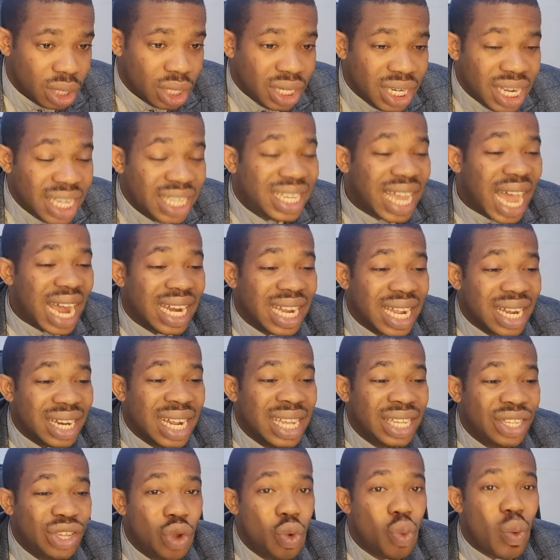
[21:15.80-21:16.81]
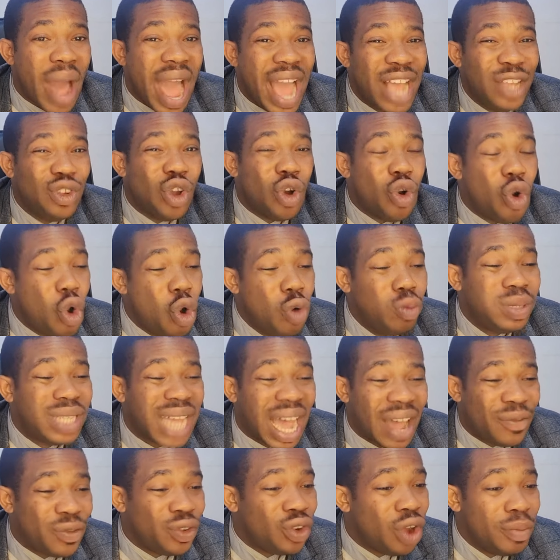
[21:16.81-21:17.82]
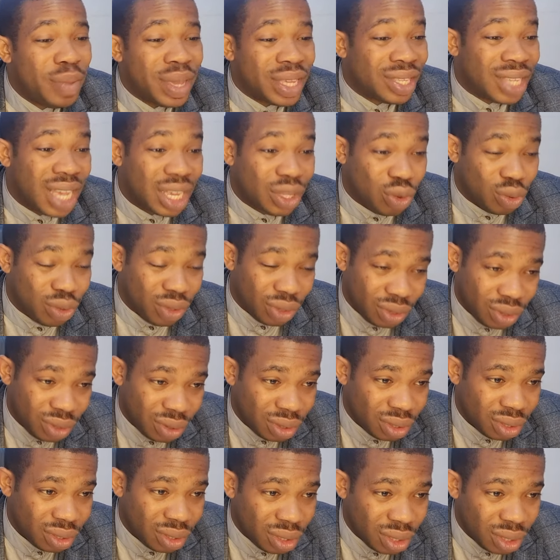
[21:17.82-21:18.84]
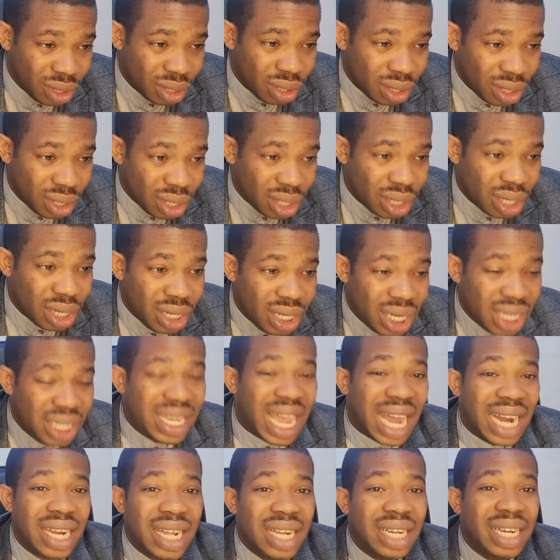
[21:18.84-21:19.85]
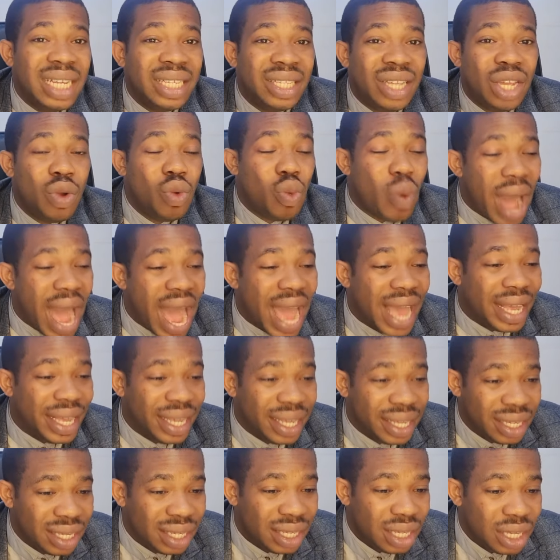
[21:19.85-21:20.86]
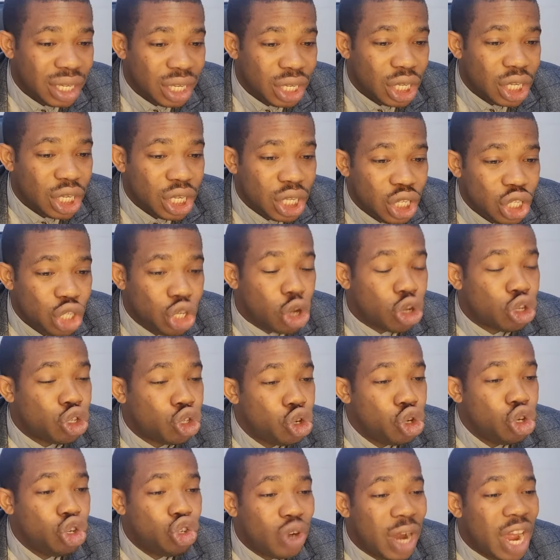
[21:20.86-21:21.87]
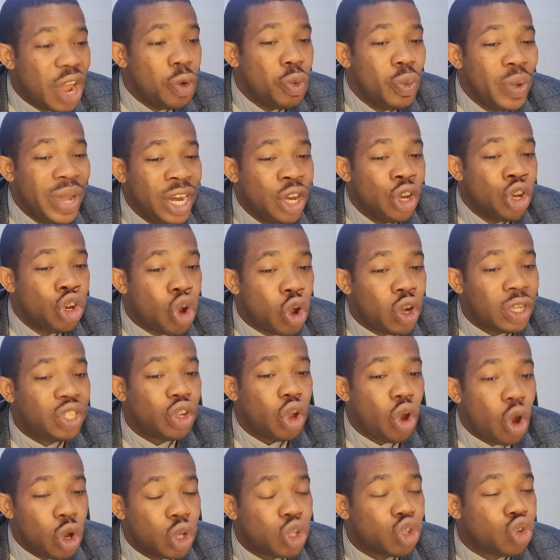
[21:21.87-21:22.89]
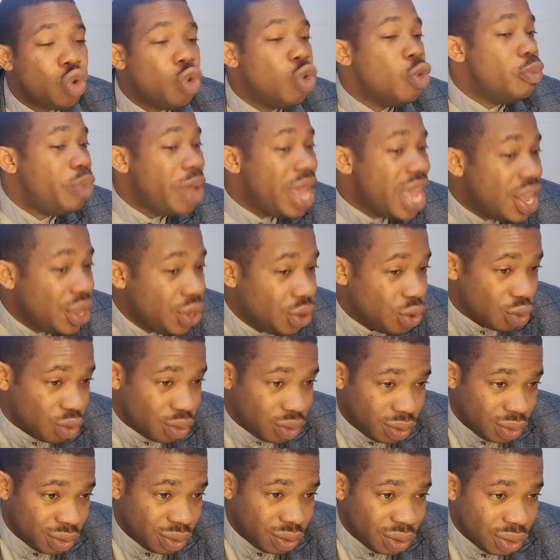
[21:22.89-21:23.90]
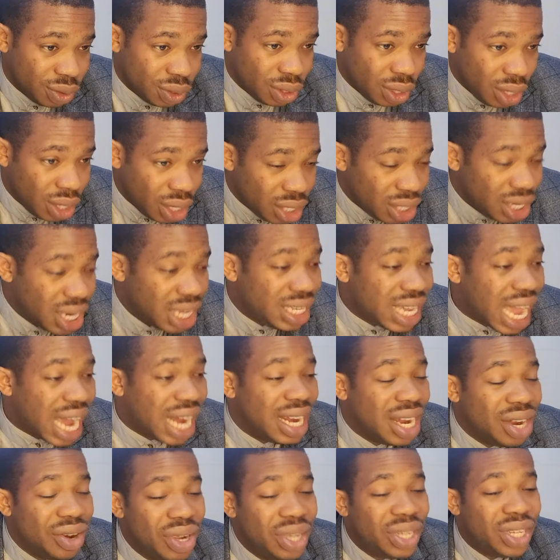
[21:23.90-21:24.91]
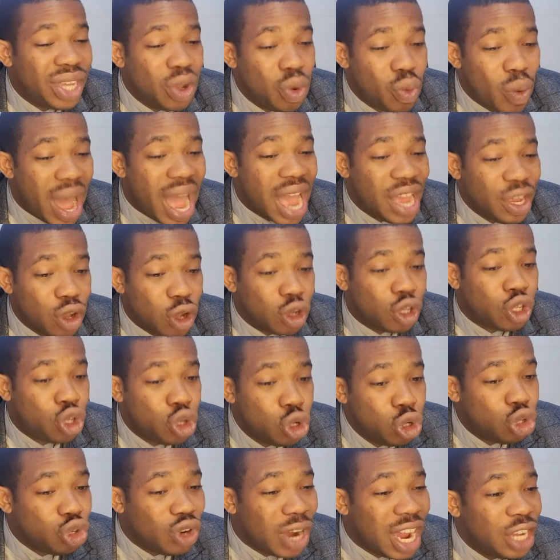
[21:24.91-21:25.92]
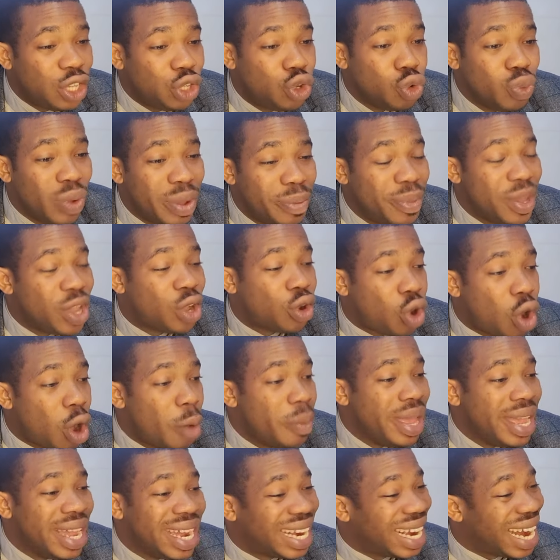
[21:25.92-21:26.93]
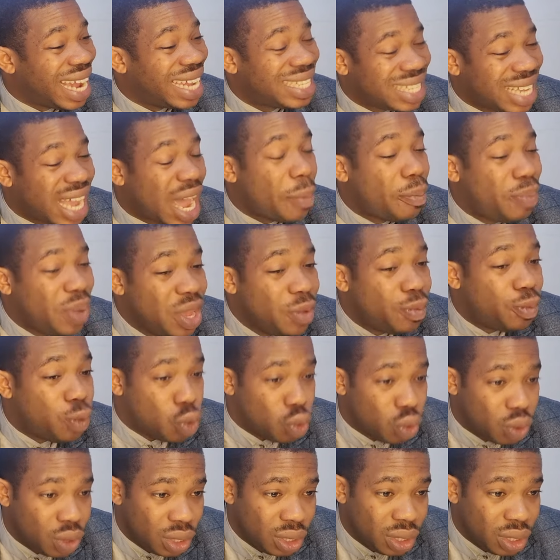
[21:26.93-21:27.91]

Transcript: These are the reasons why your homes have not been settled. These are the reasons why your children will not also obey you. These are the reasons why your children too will become a rascal people